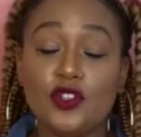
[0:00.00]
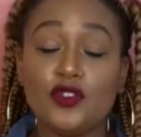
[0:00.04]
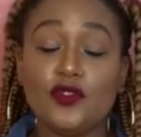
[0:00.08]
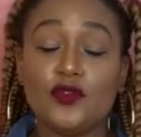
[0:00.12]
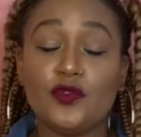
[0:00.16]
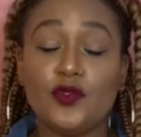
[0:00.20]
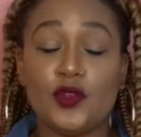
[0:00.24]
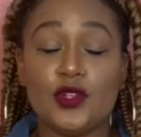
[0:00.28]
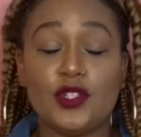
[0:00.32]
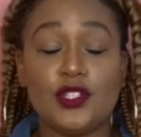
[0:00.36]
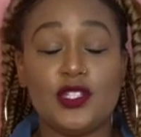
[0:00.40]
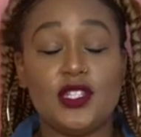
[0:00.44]

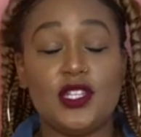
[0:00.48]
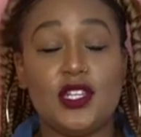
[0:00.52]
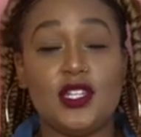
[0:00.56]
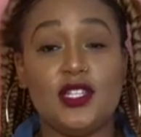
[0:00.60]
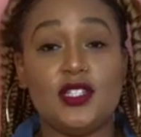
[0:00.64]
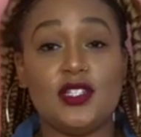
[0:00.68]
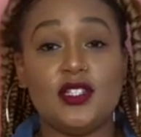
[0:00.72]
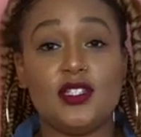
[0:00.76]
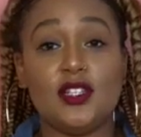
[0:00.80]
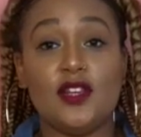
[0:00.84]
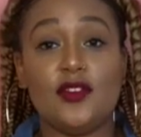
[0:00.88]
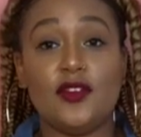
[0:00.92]

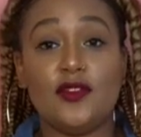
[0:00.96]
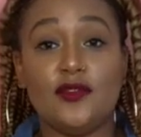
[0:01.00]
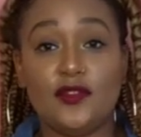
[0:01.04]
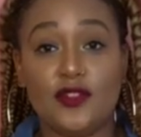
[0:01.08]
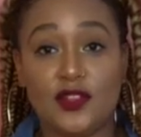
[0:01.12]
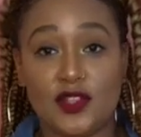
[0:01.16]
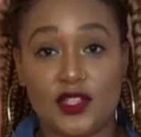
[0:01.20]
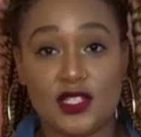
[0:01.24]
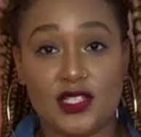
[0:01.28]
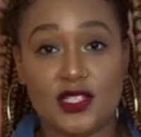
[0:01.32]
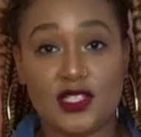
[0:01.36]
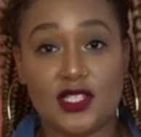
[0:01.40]
foreskins of
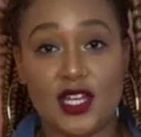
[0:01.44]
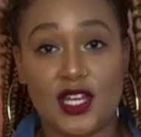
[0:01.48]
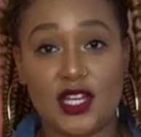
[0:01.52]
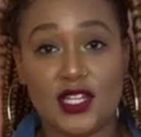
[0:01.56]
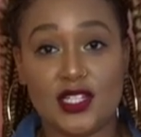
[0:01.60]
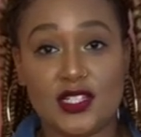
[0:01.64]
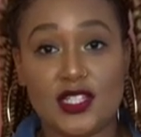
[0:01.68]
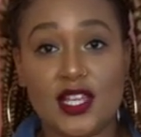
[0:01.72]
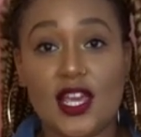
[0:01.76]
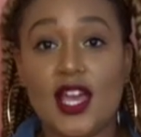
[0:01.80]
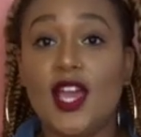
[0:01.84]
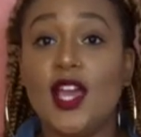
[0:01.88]

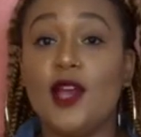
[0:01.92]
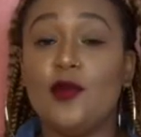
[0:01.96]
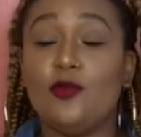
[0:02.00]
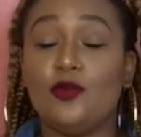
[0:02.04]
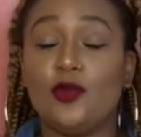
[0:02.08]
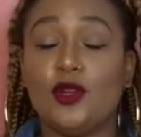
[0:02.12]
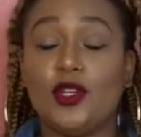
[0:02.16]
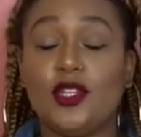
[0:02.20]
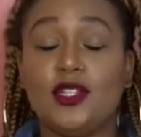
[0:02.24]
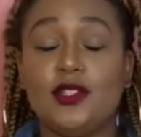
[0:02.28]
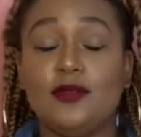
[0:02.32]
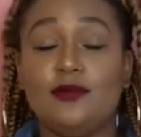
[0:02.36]
Philistines,
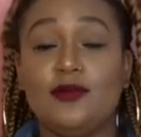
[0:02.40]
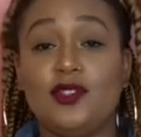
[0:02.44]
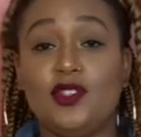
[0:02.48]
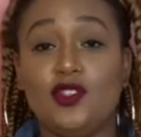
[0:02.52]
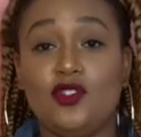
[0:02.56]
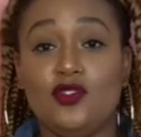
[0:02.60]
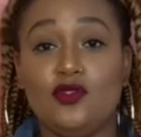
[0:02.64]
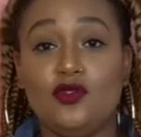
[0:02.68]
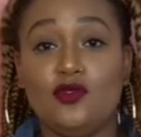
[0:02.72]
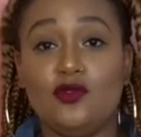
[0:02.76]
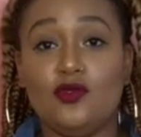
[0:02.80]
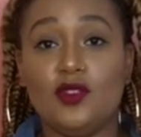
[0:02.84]
bring them
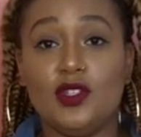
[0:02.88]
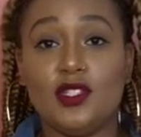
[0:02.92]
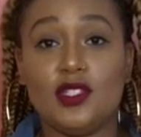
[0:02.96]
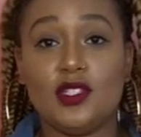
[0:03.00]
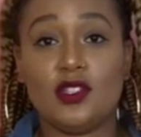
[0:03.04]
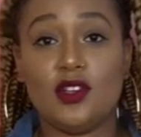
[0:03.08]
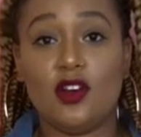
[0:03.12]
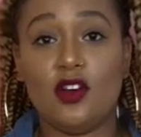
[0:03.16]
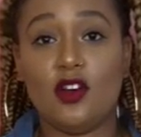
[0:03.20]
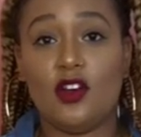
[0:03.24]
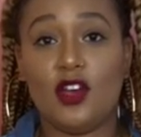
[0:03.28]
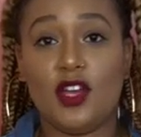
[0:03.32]
to
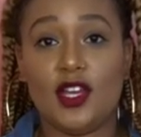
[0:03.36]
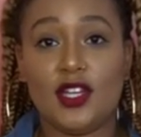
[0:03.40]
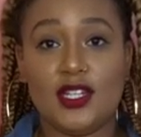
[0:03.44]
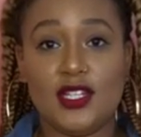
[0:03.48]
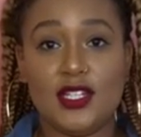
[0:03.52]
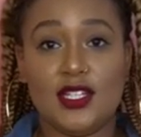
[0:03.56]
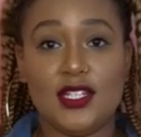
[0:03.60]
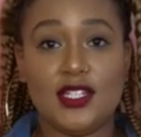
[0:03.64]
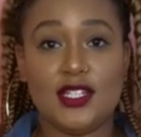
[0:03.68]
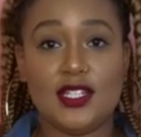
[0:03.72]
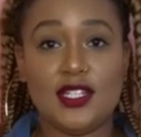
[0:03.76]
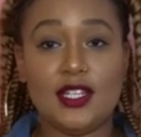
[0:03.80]
Saul, and
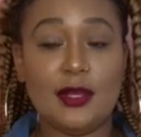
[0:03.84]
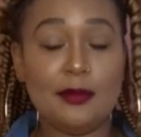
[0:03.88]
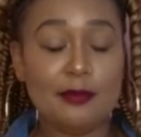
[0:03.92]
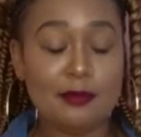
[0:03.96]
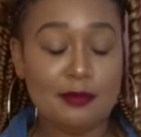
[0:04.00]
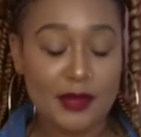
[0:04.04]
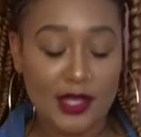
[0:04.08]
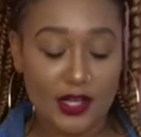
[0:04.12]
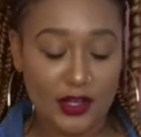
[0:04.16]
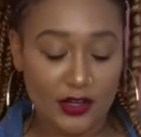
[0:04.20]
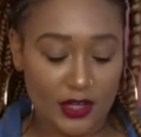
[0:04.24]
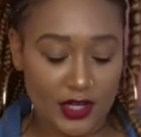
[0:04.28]
he ended up
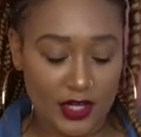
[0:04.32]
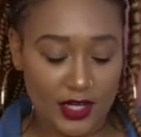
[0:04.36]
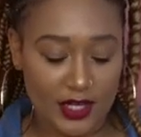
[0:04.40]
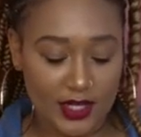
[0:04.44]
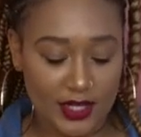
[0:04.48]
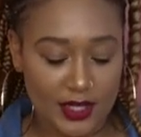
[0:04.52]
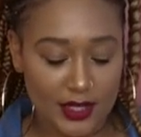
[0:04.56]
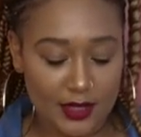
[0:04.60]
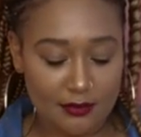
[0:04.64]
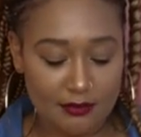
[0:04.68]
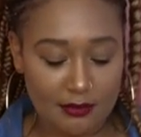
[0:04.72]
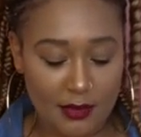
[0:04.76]
marrying
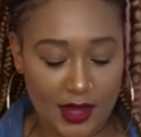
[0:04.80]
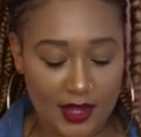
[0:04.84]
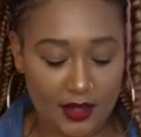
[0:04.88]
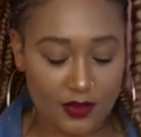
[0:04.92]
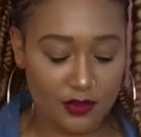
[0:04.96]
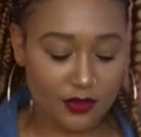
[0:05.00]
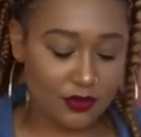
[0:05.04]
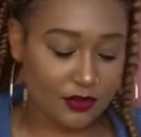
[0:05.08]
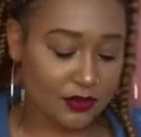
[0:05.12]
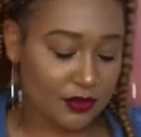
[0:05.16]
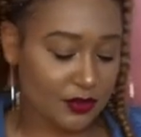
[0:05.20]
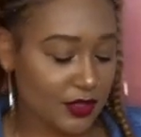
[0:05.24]

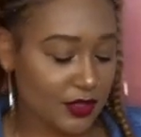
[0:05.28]
Michal,